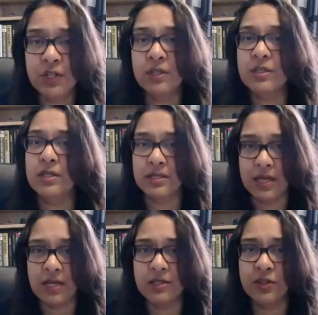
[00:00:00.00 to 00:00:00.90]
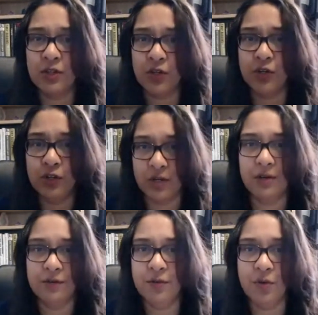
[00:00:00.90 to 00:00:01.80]
the success that you're looking
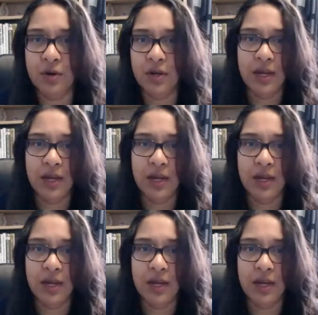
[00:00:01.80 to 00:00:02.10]
for,